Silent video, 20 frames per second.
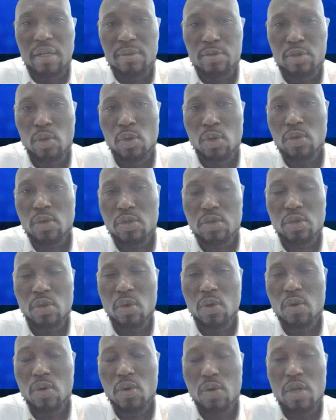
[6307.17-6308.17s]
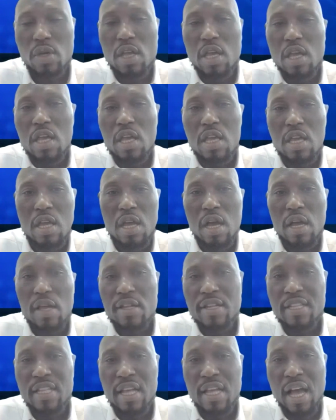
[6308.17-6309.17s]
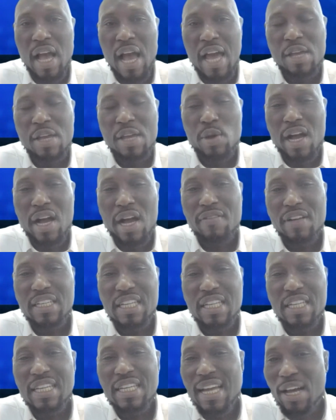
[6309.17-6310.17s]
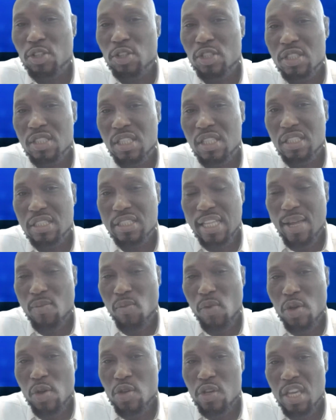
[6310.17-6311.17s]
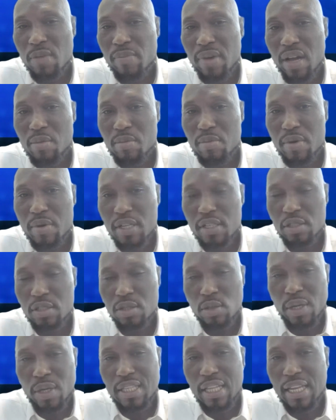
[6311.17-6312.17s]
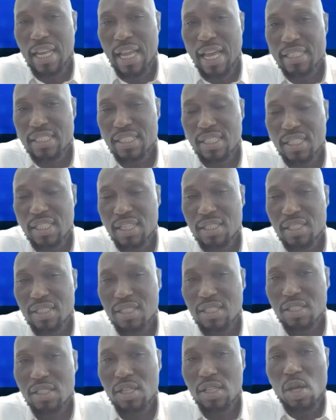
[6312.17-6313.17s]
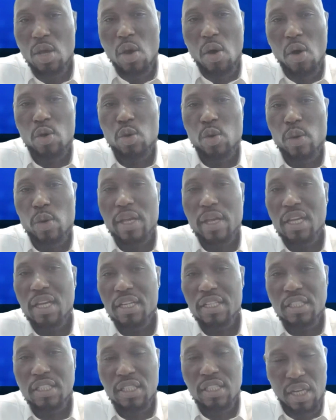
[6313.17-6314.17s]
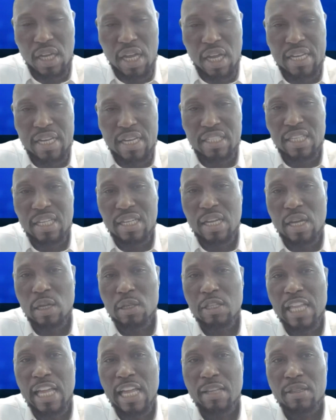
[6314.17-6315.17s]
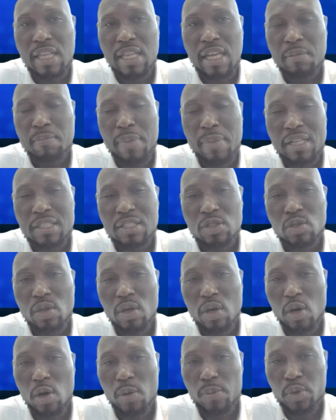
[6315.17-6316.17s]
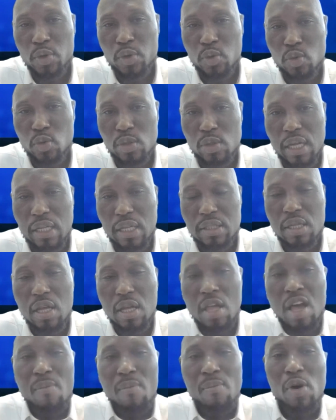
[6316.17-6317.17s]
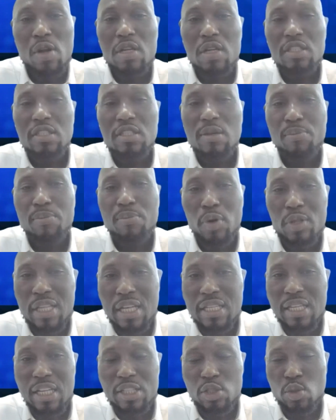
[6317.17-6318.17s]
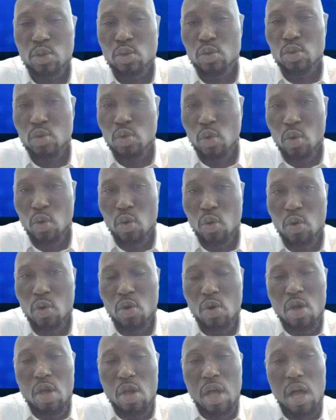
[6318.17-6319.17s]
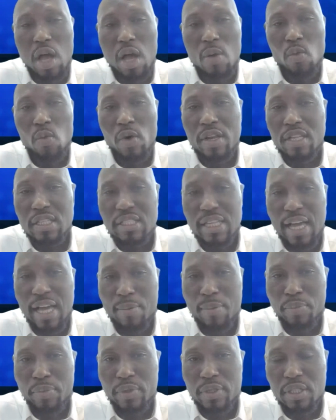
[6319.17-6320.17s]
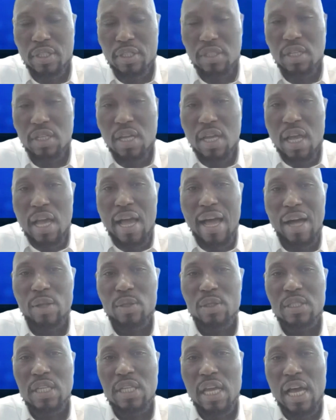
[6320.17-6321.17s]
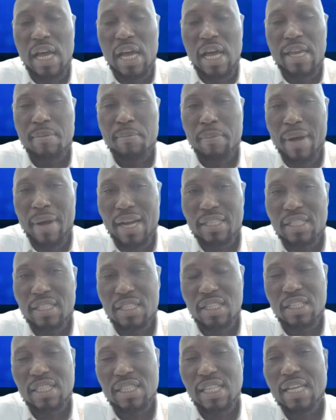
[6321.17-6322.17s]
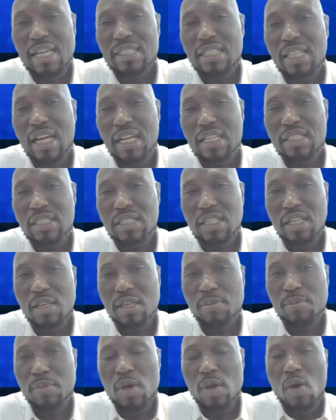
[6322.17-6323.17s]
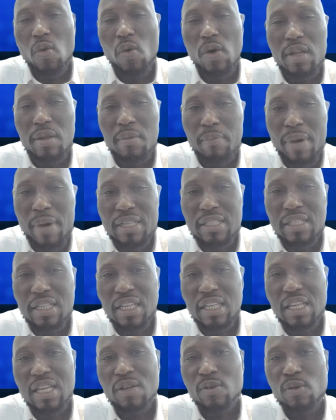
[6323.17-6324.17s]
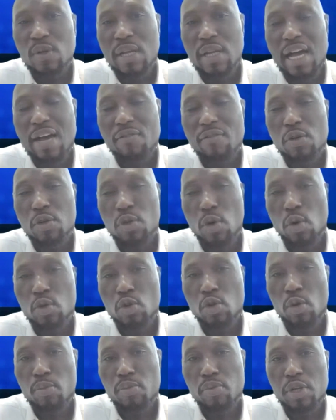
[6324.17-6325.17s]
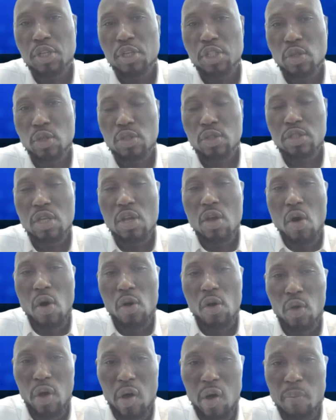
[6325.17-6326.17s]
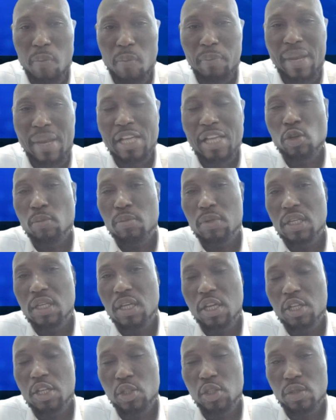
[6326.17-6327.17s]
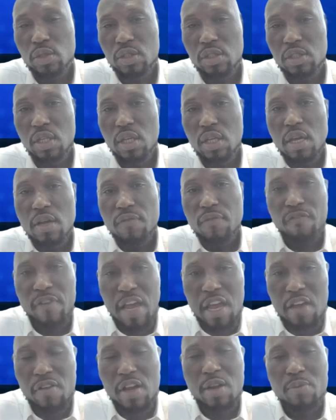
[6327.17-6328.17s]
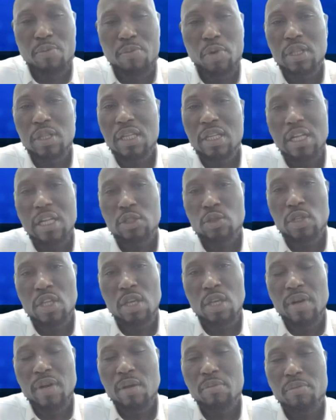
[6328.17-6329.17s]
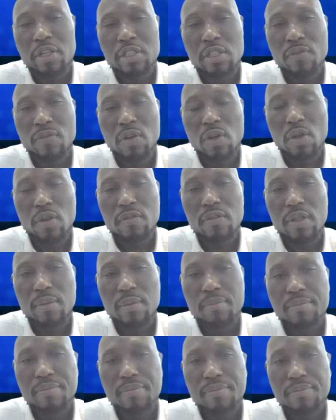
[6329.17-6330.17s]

So either you have an in-house system where you address, you analyze the cases, or you engage an external third party to help you do that. But it's important that you know what is happening, how they are impacting the tax landscape, what impact it will have on your own operations, on your compliance obligations. Very, very important that you keep abreast of all of them.